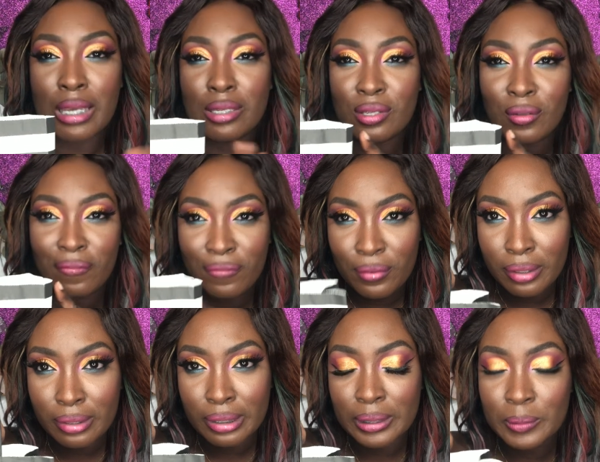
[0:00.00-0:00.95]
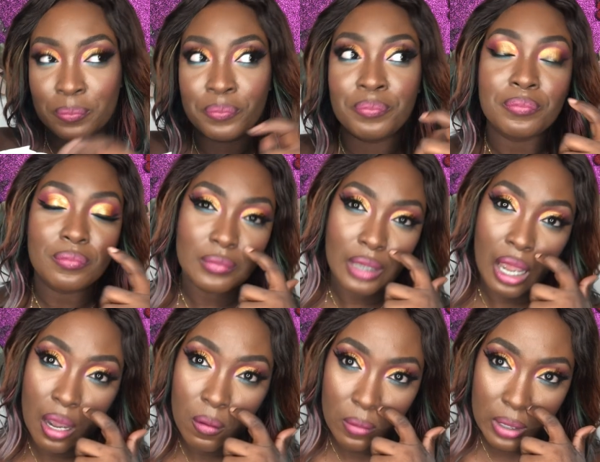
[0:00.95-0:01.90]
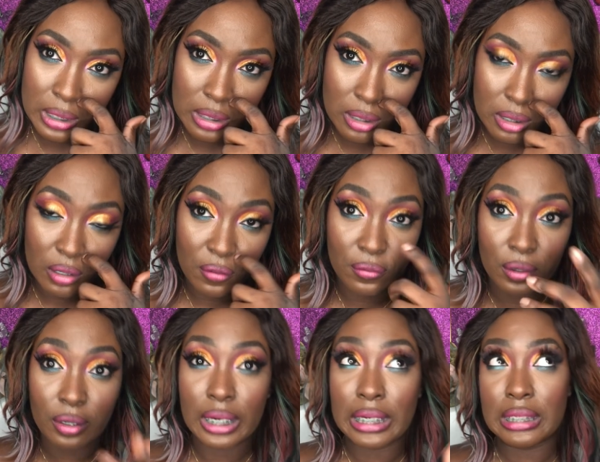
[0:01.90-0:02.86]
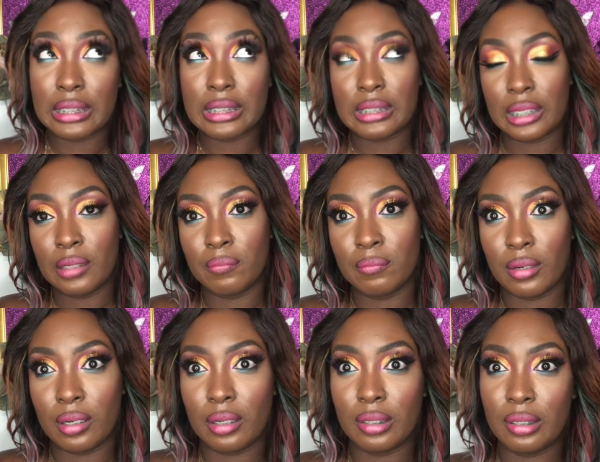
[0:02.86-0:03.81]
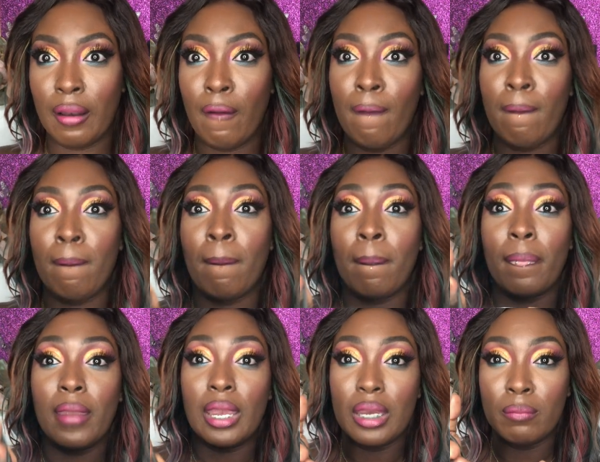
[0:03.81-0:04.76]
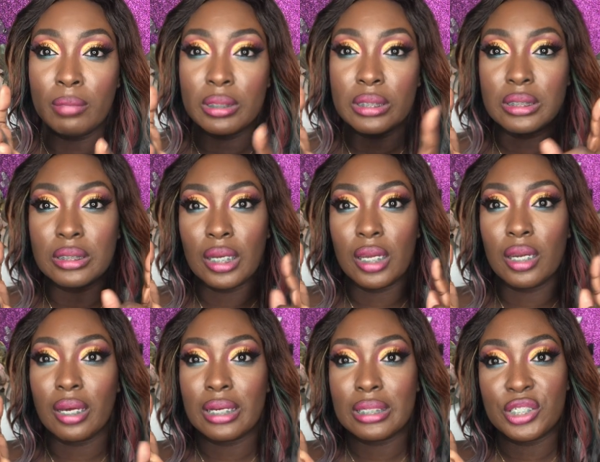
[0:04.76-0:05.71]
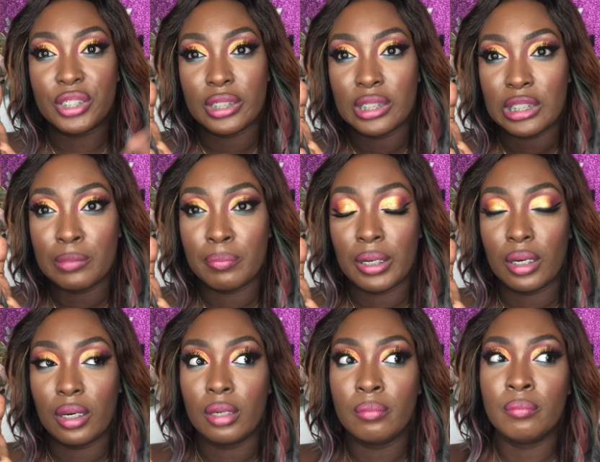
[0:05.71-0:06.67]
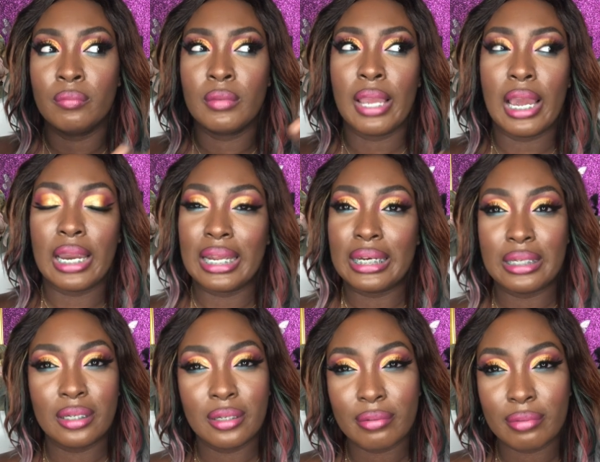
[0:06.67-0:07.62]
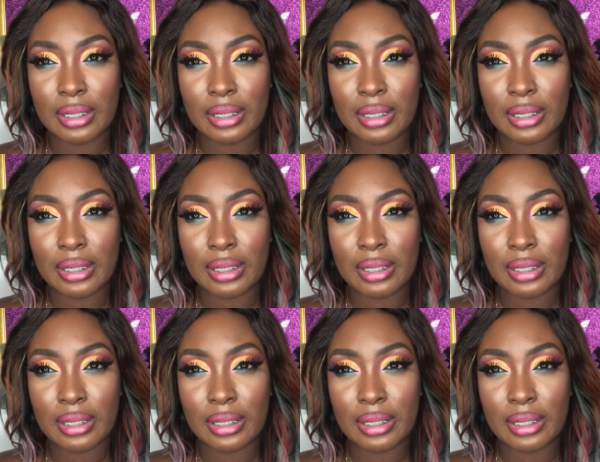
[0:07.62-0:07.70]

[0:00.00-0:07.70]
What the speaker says: Sephora, I went to Sephora in the same mall, but it's in a JCPenney, and I didn't